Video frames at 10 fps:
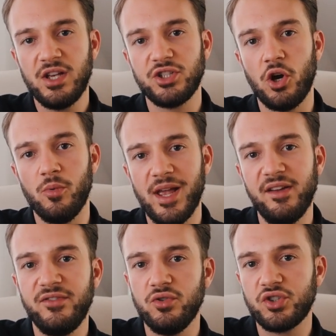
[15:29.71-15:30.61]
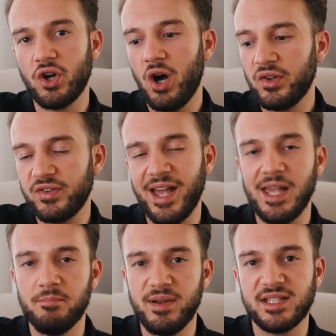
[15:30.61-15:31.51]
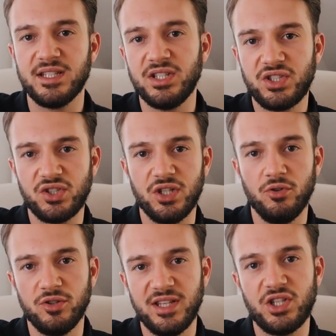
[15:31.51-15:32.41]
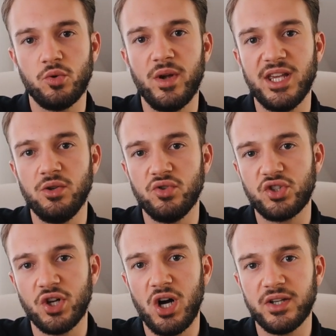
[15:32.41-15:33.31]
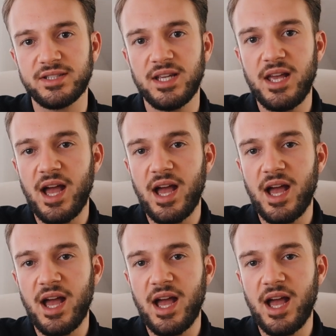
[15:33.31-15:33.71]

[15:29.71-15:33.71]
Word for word: So if you start a business, you know, this is where you start.